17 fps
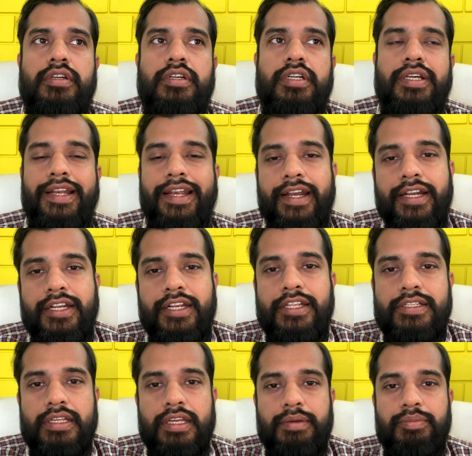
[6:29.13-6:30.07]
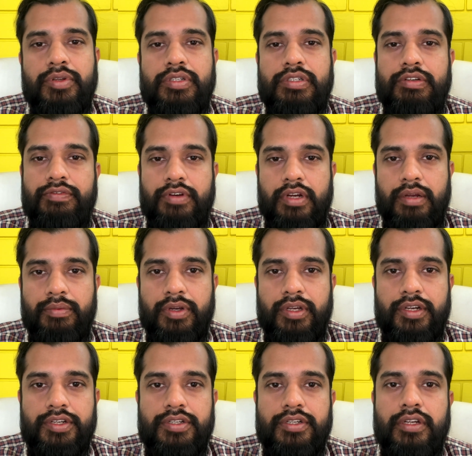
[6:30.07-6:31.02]
great disciples of
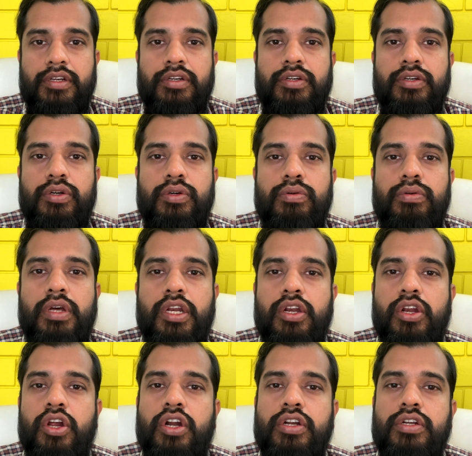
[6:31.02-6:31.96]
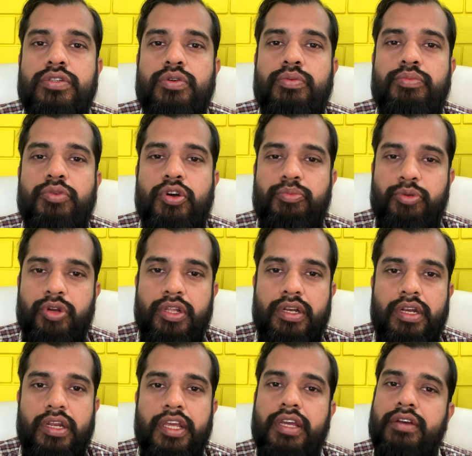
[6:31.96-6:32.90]
Ramakrishna who are not so popular
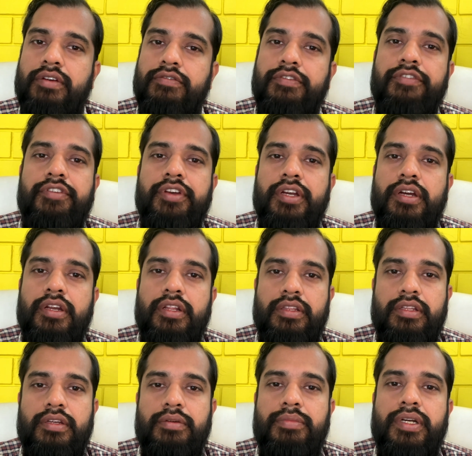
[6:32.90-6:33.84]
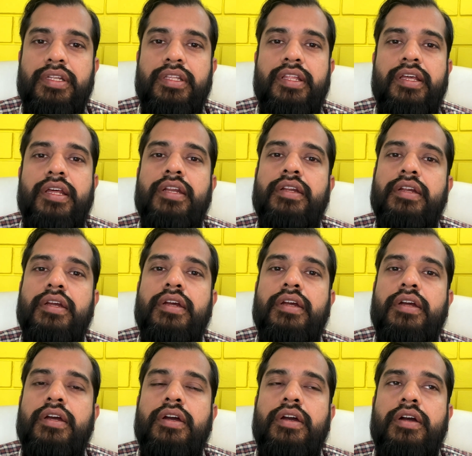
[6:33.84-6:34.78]
like Vivekananda, but they
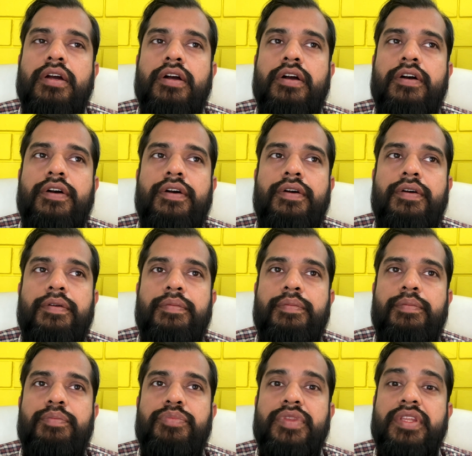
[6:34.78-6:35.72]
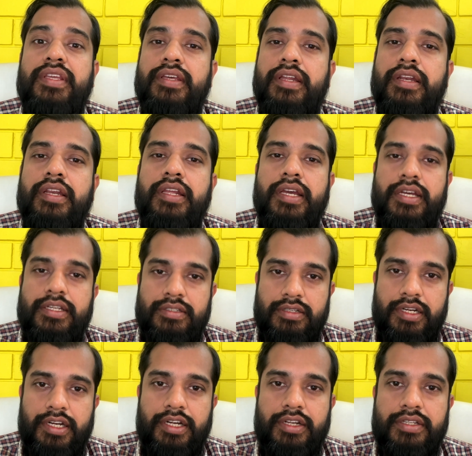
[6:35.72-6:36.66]
are nearly as
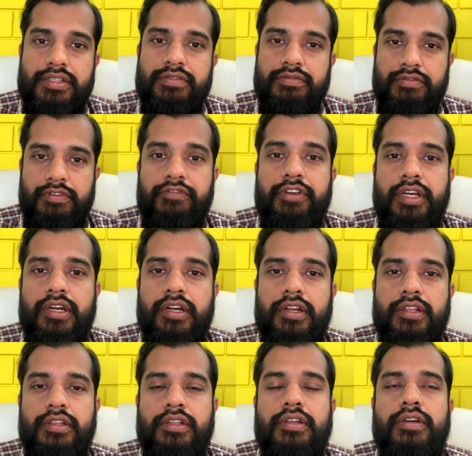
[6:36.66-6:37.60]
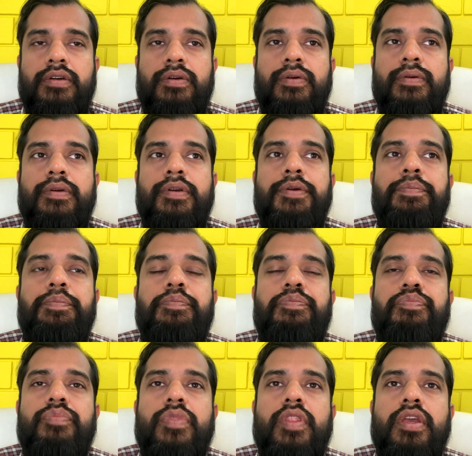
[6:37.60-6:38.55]
great as Vivekananda. Okay.
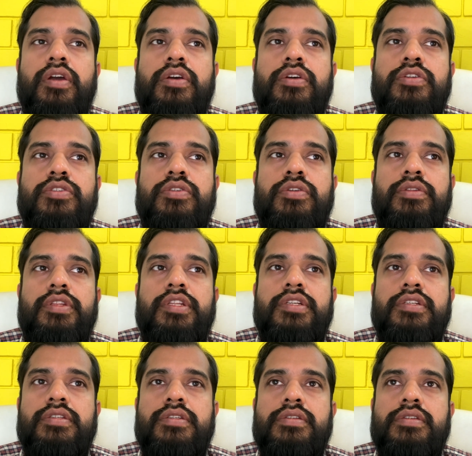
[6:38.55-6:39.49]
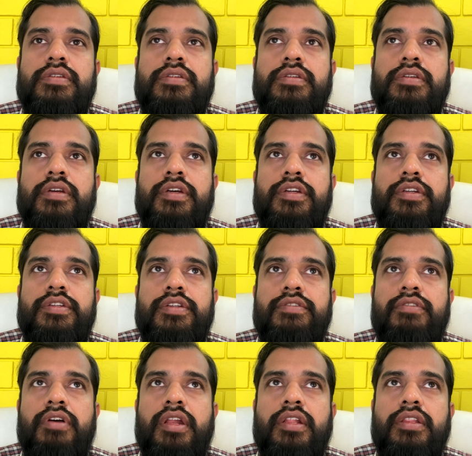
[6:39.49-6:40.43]
So this
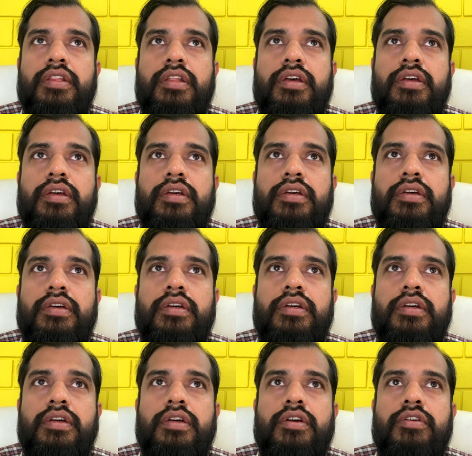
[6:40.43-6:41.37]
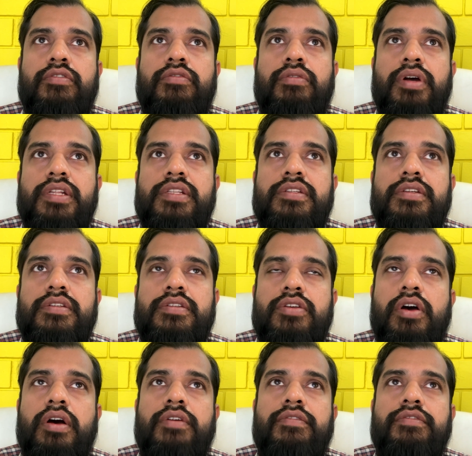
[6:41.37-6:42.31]
Shivananda once
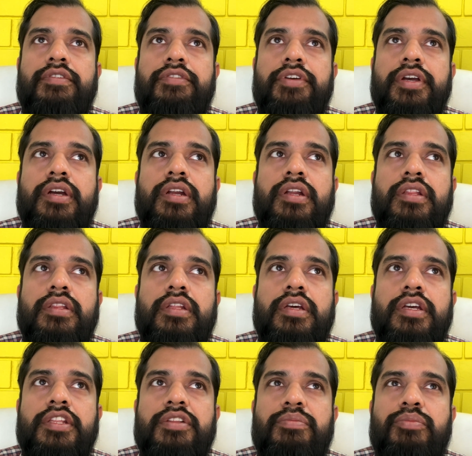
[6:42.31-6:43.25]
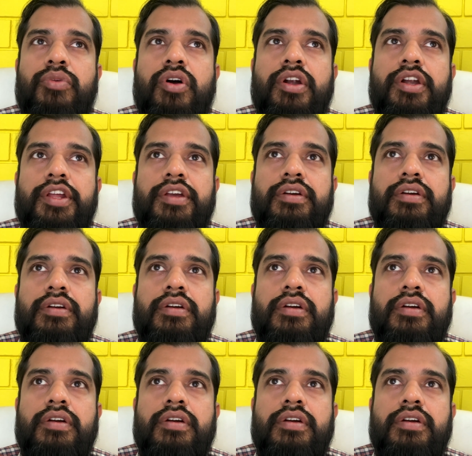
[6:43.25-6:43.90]
saw Vivekananda in the morning